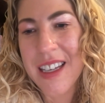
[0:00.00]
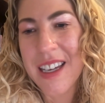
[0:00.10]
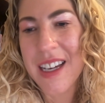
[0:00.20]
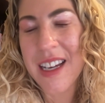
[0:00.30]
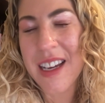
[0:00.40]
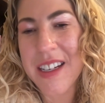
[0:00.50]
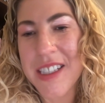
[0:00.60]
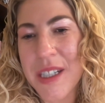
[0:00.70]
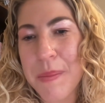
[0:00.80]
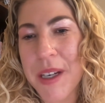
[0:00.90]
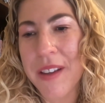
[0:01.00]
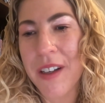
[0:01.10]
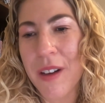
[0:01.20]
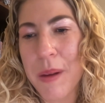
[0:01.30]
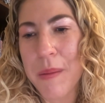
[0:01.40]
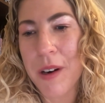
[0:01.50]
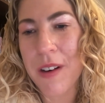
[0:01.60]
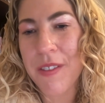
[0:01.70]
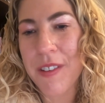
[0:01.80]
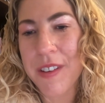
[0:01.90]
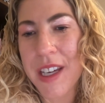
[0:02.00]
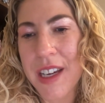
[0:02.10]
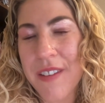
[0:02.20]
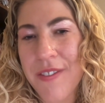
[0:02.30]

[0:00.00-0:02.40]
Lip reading: it should be a little bit more of a relief